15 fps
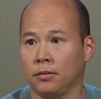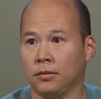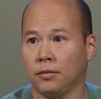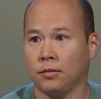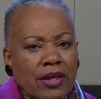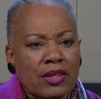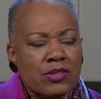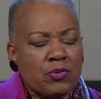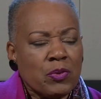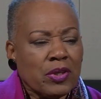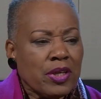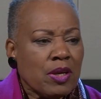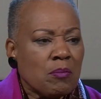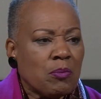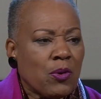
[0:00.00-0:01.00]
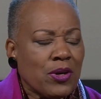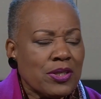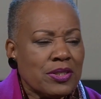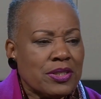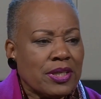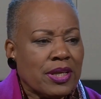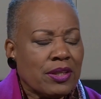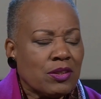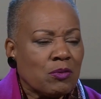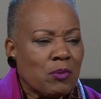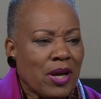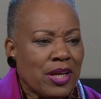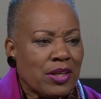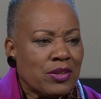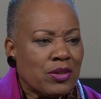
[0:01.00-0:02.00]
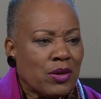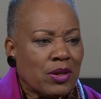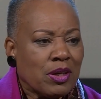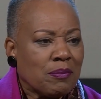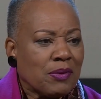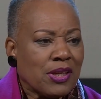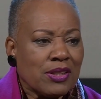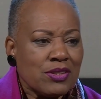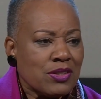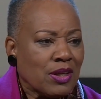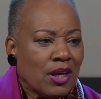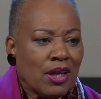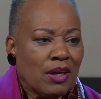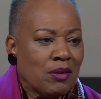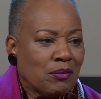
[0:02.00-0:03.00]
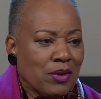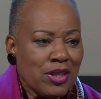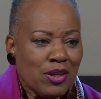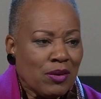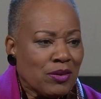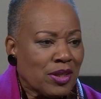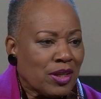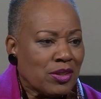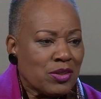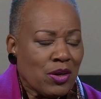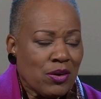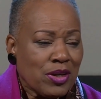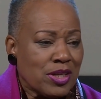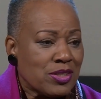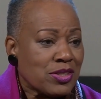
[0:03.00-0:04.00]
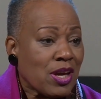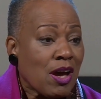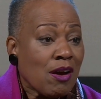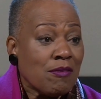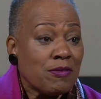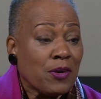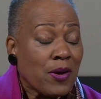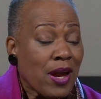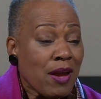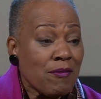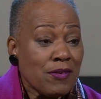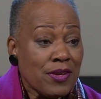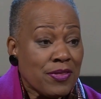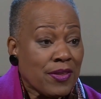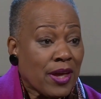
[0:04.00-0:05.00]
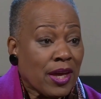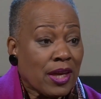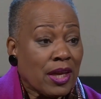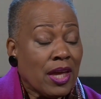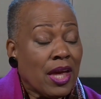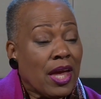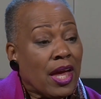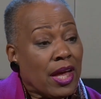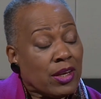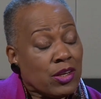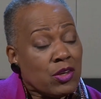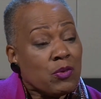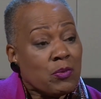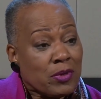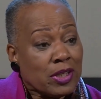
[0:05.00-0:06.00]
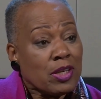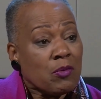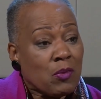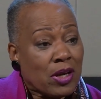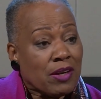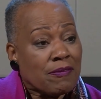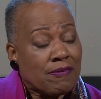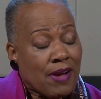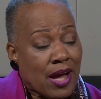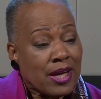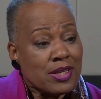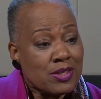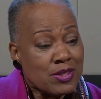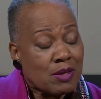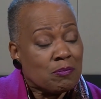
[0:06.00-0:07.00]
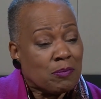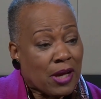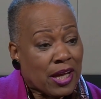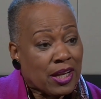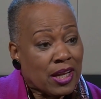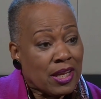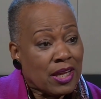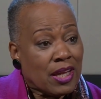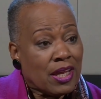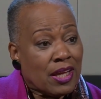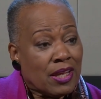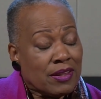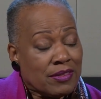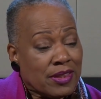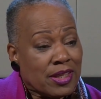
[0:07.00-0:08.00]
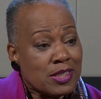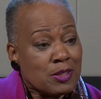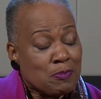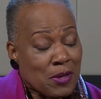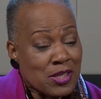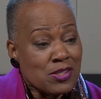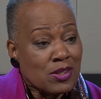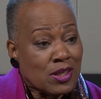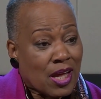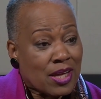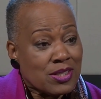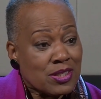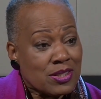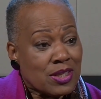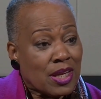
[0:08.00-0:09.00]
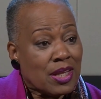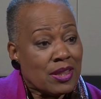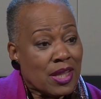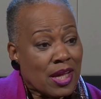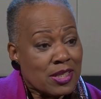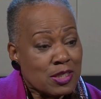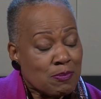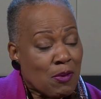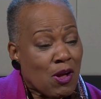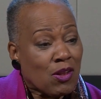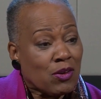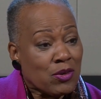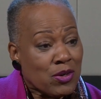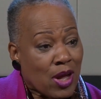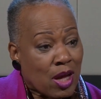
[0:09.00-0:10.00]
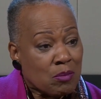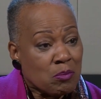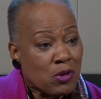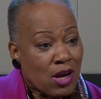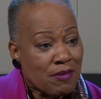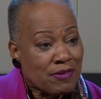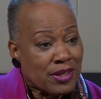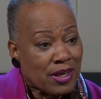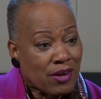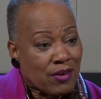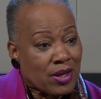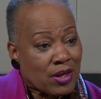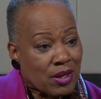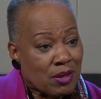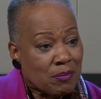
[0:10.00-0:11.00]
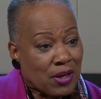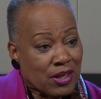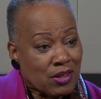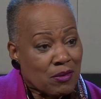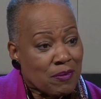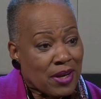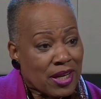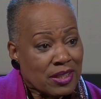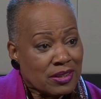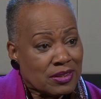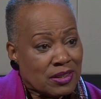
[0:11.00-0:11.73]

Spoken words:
And it's really important to get the right attorney because we know that attorneys cover everything, and you really want to find somebody that specializes in that smaller nonprofit area. Am I correct?